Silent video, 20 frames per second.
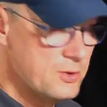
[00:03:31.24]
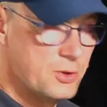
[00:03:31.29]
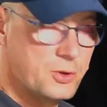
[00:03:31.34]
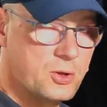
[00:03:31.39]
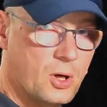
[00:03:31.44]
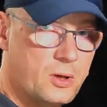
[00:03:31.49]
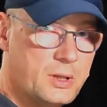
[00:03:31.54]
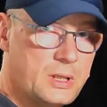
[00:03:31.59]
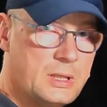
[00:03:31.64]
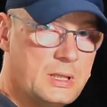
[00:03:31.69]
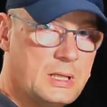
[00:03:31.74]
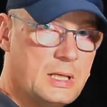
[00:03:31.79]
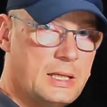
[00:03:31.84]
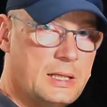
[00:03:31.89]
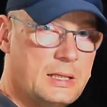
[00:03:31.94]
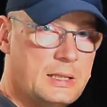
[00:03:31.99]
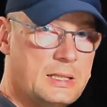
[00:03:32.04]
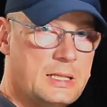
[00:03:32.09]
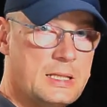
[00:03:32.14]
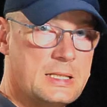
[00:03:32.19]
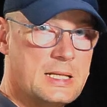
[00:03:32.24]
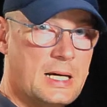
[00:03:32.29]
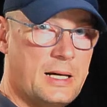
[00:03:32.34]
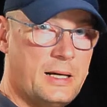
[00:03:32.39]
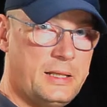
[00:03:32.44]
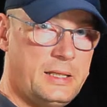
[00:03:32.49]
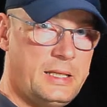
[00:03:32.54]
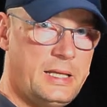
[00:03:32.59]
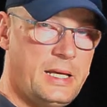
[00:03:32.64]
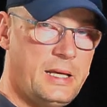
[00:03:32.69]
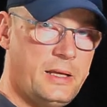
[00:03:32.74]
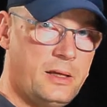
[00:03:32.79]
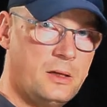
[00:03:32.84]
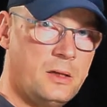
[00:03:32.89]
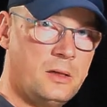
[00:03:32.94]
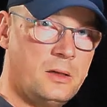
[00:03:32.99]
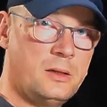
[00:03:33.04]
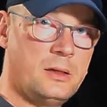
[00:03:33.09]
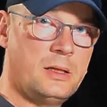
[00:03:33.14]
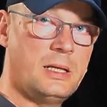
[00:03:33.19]
Newtonian design
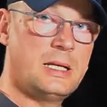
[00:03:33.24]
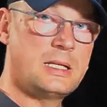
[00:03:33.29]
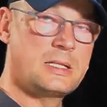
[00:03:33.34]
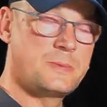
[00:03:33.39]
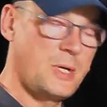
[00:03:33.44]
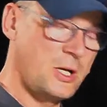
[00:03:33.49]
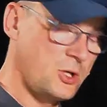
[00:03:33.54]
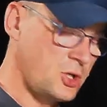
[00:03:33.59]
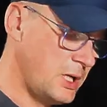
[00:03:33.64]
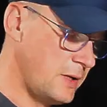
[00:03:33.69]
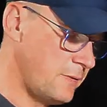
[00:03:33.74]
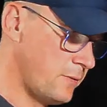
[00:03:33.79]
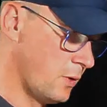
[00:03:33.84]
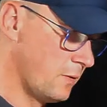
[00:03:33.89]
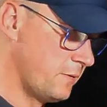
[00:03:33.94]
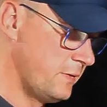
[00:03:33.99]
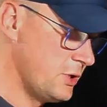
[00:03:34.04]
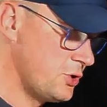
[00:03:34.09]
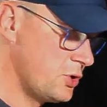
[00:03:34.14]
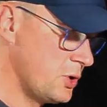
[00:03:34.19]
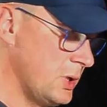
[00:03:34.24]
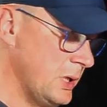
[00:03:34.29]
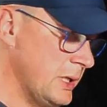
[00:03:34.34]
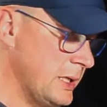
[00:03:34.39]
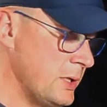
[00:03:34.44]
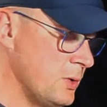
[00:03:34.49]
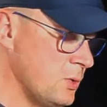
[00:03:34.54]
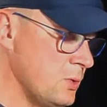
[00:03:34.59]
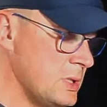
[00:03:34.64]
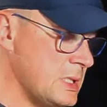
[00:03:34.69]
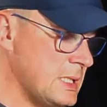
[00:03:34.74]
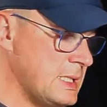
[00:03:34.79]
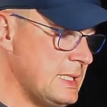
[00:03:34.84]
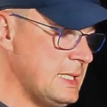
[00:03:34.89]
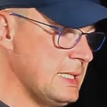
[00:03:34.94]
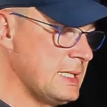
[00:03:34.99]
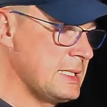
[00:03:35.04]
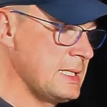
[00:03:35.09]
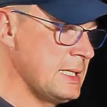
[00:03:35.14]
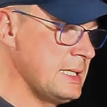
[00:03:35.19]
here, especially for visual use,
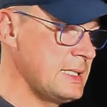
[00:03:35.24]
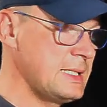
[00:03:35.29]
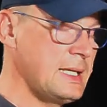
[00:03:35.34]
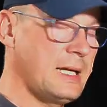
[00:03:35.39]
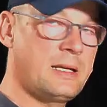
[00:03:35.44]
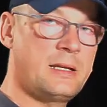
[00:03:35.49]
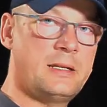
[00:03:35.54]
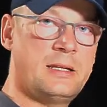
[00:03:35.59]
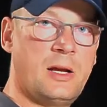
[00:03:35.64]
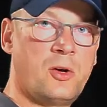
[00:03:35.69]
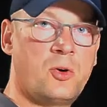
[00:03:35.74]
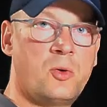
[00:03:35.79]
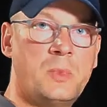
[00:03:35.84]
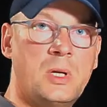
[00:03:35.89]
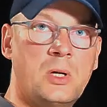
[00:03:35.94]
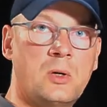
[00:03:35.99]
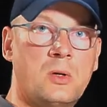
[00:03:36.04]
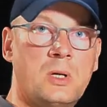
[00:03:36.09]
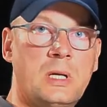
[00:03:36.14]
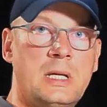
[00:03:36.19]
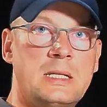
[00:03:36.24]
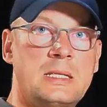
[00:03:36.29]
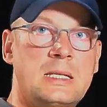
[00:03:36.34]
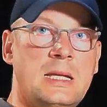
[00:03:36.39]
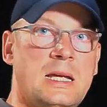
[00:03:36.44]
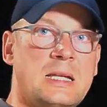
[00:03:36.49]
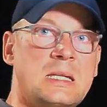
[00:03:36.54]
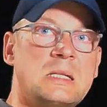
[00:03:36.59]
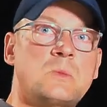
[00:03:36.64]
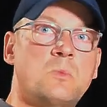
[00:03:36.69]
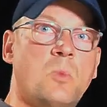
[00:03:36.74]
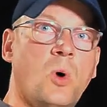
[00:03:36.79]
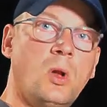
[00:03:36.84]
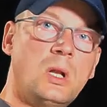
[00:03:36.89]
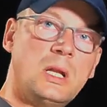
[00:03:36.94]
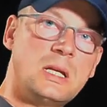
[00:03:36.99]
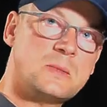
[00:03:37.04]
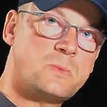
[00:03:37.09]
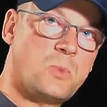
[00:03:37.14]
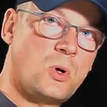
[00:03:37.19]
this secondary mirror is as
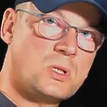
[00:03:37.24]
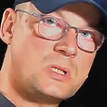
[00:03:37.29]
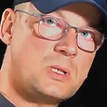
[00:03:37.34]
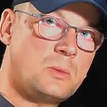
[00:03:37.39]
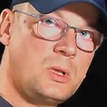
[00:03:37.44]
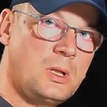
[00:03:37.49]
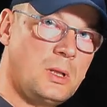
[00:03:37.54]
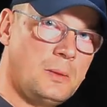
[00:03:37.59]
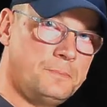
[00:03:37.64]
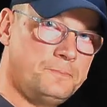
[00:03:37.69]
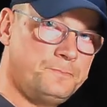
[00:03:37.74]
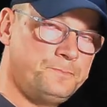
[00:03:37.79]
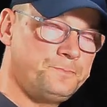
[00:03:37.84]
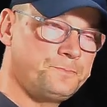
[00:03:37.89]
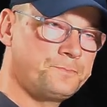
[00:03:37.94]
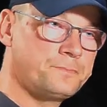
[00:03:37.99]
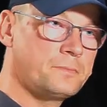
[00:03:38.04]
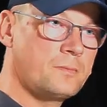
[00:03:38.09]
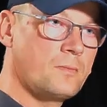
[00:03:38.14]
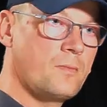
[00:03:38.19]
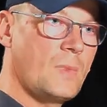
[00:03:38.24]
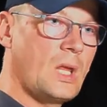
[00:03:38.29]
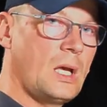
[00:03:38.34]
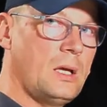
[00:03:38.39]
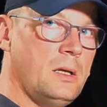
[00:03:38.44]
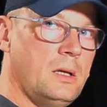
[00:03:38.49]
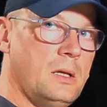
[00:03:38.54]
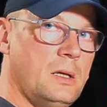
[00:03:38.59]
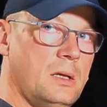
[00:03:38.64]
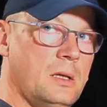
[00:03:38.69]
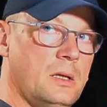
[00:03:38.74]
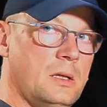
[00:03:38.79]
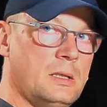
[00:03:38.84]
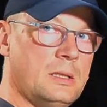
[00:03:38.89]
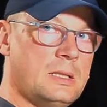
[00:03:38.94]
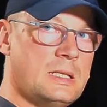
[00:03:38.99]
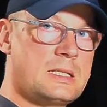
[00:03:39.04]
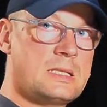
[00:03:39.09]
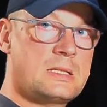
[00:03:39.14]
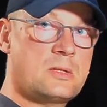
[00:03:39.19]
small as possible.
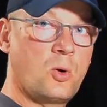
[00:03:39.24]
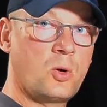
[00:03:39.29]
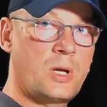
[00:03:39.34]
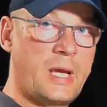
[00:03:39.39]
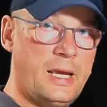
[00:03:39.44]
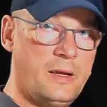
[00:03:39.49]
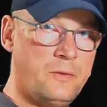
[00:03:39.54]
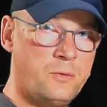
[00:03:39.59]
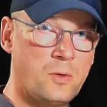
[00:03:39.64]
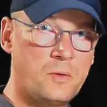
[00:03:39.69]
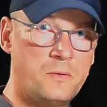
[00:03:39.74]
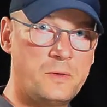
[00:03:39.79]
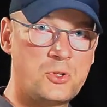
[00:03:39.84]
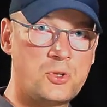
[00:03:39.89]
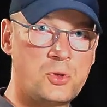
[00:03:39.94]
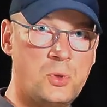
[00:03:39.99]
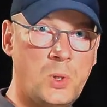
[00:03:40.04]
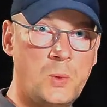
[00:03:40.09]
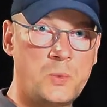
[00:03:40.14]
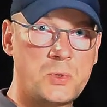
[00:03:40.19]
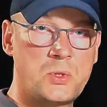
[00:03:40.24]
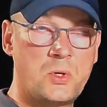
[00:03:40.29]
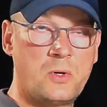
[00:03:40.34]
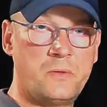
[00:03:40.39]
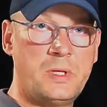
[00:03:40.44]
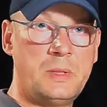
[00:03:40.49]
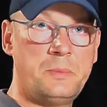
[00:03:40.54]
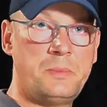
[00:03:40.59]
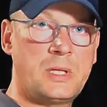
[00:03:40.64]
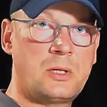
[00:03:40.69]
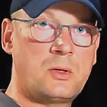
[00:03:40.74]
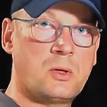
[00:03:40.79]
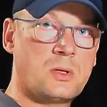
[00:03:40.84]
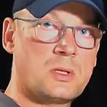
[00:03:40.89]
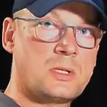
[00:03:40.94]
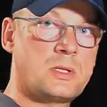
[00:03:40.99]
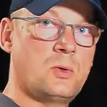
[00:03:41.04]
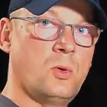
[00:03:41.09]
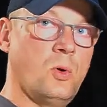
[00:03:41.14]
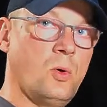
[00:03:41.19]
This is okay for visual observing
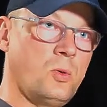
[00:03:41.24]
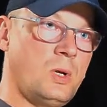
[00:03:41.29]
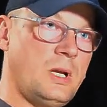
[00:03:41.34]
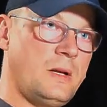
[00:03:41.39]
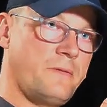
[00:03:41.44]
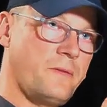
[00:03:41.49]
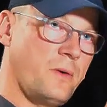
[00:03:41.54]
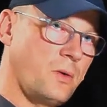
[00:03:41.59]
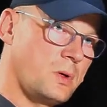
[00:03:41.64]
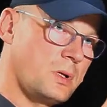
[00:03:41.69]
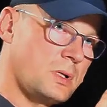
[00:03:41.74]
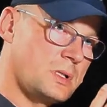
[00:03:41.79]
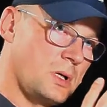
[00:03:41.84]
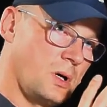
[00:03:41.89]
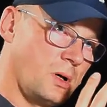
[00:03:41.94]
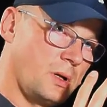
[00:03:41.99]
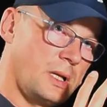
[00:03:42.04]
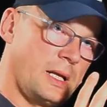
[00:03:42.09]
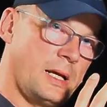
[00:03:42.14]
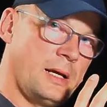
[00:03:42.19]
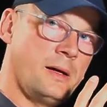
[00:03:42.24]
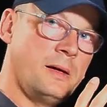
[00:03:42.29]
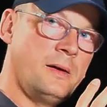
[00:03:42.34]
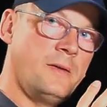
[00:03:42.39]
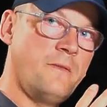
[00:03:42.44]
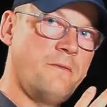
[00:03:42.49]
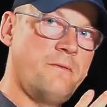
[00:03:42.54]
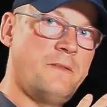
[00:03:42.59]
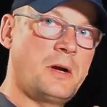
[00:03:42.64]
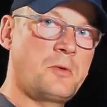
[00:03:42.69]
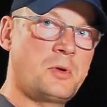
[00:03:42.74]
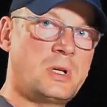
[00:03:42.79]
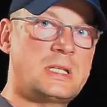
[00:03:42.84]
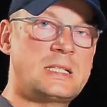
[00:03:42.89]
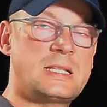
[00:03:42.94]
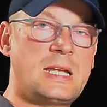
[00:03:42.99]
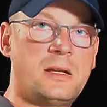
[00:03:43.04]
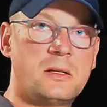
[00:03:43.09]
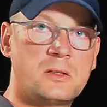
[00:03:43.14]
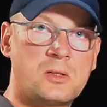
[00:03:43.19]
because you only focus on the very
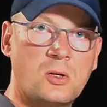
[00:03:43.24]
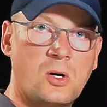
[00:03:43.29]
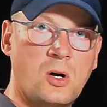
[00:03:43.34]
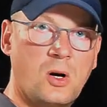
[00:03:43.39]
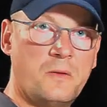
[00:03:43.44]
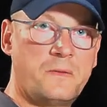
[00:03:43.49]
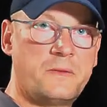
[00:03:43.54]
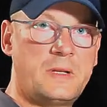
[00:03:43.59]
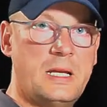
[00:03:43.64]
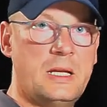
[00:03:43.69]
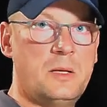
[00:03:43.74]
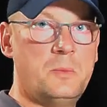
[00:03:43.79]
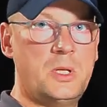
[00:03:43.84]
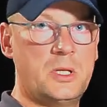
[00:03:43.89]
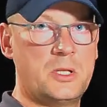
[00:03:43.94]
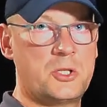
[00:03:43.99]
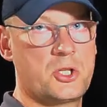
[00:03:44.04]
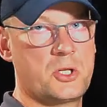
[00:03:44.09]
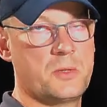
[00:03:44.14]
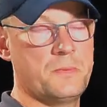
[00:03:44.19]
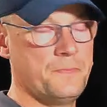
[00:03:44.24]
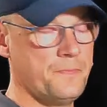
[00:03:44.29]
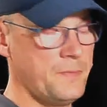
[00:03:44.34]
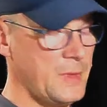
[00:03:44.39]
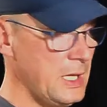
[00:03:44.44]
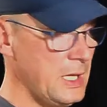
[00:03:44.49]
center of the image.